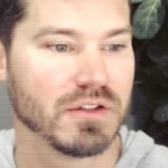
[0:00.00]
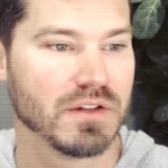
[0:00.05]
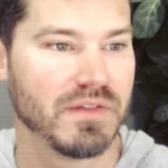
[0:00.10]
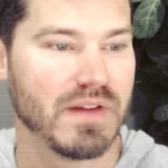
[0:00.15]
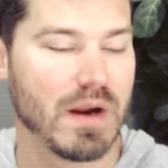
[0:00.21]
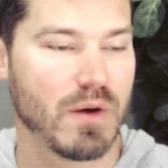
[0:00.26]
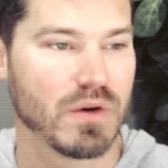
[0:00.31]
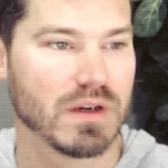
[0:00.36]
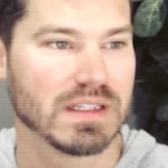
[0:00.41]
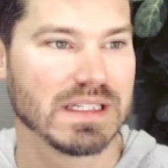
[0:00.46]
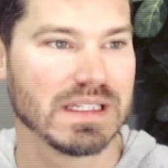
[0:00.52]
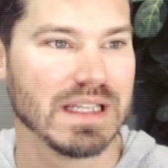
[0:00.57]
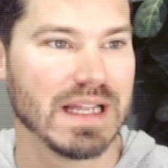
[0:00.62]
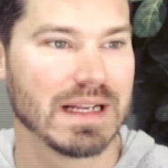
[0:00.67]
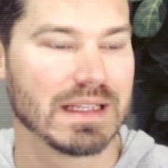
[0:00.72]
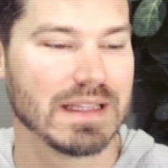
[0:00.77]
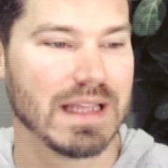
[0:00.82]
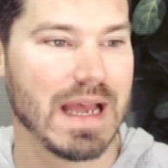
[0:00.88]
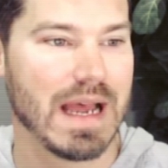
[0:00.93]
If I were to
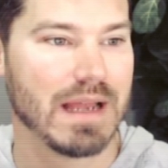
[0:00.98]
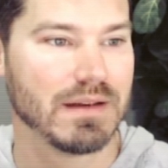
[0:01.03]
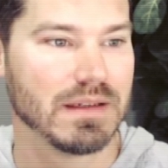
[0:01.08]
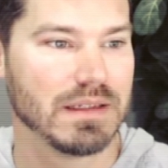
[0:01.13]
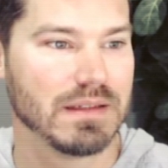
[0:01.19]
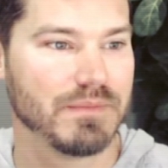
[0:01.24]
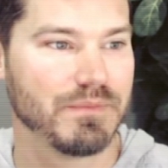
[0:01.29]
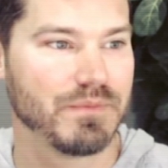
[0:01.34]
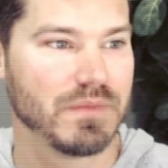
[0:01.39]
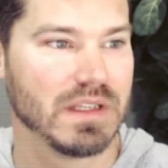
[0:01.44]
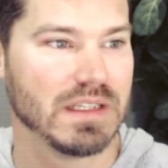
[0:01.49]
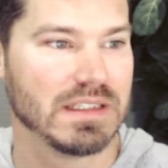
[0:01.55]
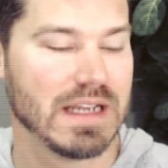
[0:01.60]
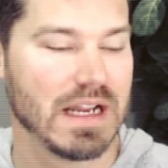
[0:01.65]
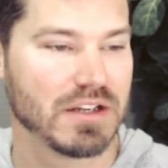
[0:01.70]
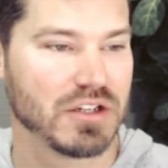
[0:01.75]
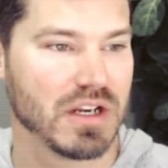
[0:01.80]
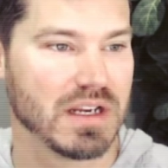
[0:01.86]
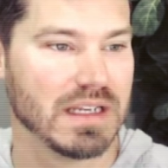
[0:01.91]
select that, it's
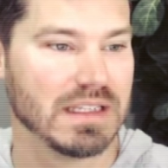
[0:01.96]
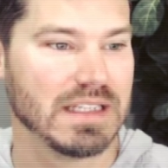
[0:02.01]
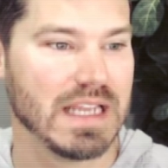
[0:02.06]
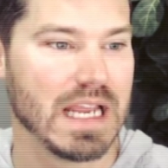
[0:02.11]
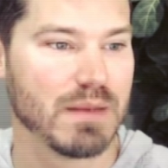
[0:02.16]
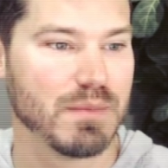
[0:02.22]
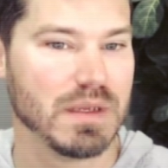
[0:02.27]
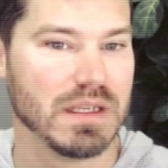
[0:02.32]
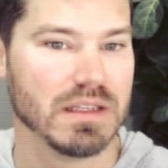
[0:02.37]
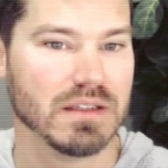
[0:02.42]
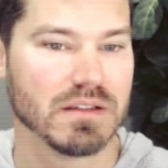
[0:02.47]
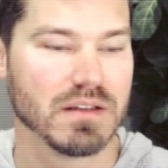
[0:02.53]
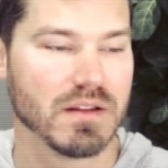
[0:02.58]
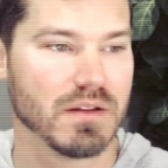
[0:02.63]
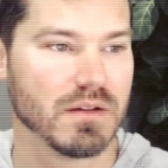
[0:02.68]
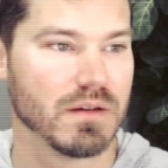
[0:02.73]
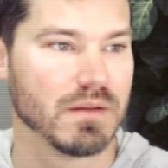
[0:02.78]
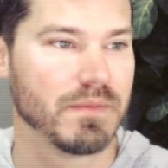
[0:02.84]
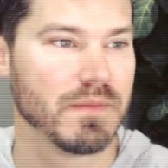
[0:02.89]
actually going to take me into
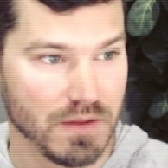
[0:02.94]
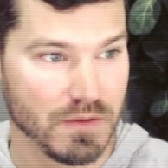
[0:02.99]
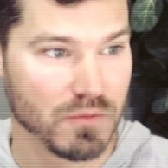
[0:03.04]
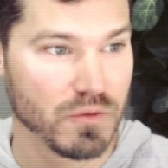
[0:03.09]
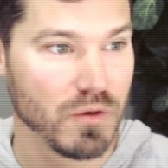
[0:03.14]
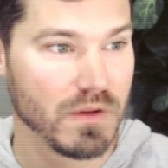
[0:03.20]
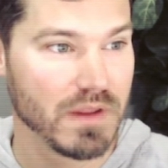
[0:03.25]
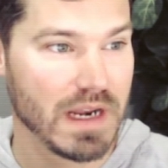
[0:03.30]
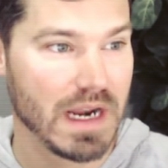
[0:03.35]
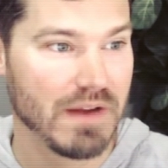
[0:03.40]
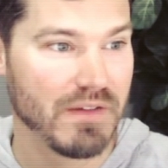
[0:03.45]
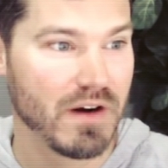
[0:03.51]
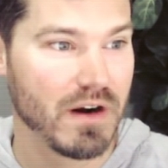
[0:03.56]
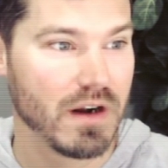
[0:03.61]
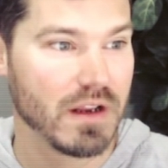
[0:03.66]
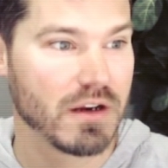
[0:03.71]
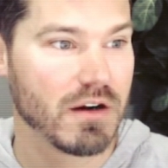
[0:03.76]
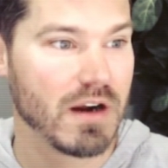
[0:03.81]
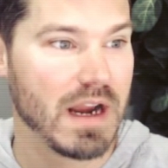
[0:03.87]
the, the rule that I've
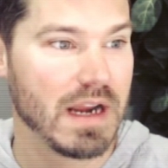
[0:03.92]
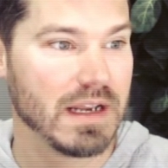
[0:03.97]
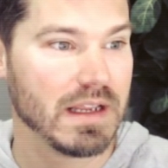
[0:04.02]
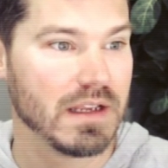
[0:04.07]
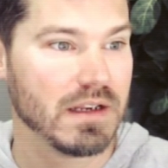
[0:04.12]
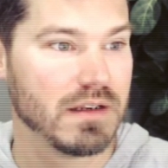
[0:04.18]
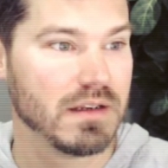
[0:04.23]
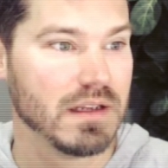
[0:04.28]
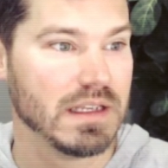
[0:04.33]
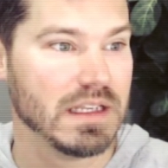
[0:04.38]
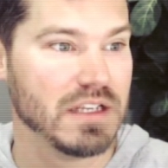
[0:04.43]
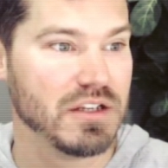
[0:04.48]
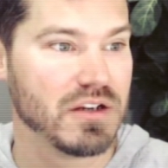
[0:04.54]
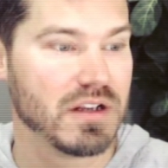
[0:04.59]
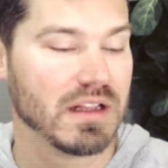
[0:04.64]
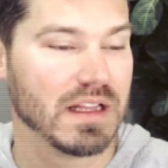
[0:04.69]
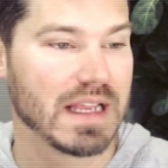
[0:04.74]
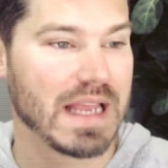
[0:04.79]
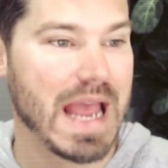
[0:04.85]
already created. And then
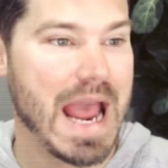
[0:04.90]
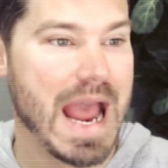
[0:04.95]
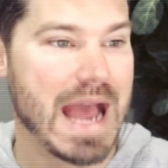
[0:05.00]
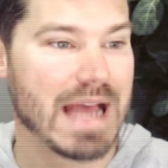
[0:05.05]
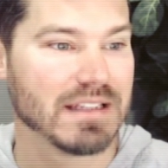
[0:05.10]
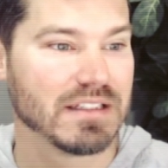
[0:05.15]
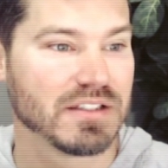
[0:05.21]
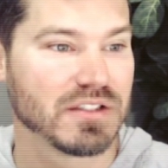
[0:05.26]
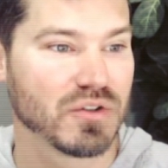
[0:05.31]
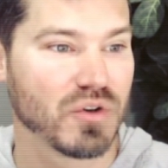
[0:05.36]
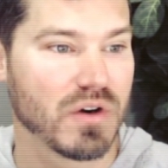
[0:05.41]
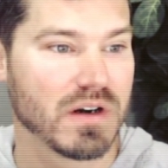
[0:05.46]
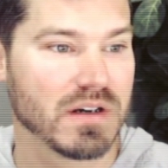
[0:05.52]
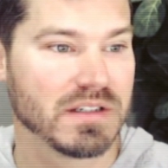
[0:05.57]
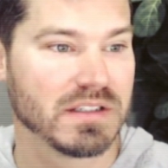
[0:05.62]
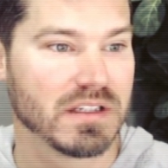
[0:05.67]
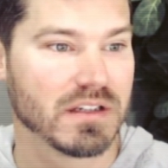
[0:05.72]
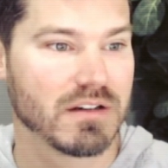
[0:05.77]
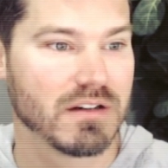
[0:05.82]
you click add
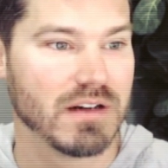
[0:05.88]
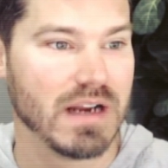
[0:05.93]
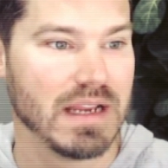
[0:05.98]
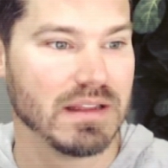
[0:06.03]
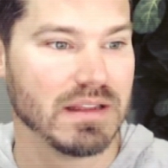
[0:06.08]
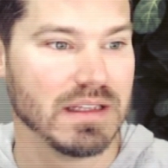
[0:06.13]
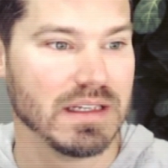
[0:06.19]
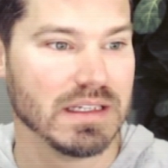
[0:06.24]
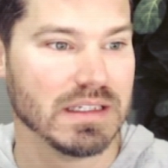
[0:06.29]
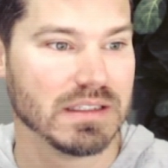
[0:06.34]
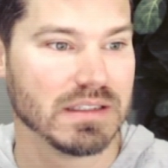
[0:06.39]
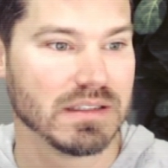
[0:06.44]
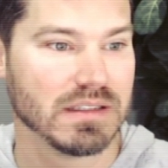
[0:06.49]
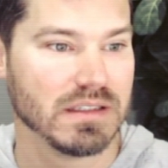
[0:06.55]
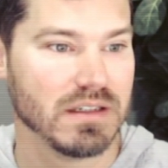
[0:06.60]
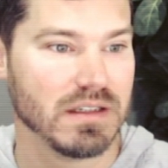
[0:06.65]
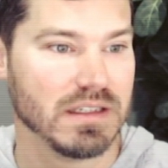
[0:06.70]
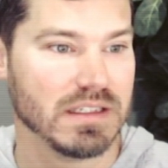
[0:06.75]
source to create these, you know,